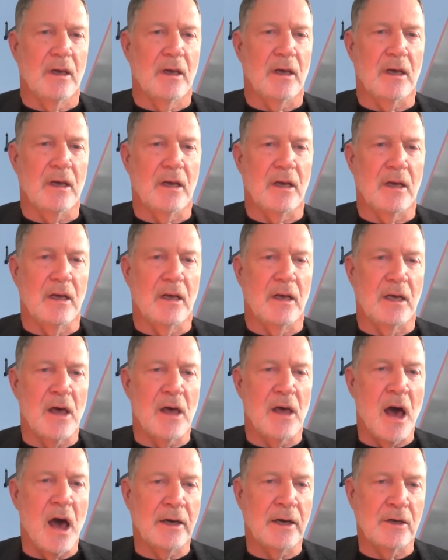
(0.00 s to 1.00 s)
an
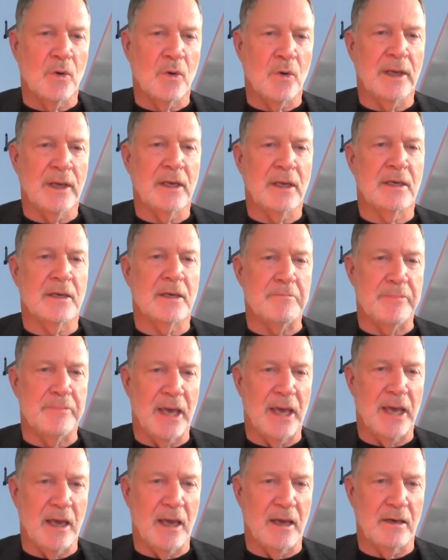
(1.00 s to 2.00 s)
ongoing
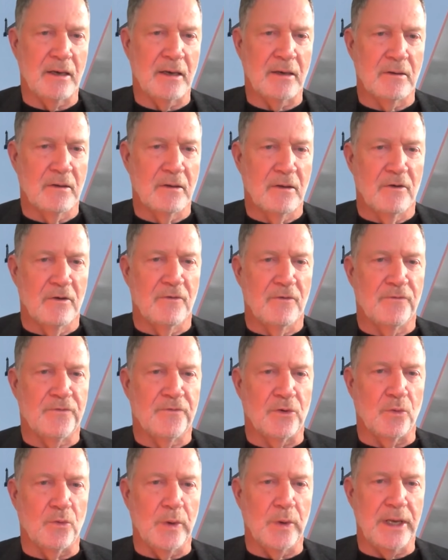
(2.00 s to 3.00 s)
campaign
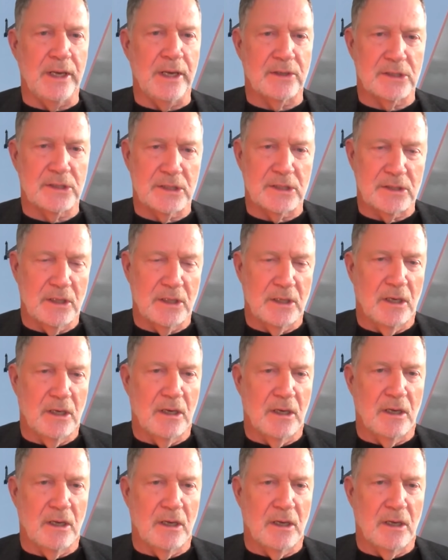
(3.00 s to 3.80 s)
for weeks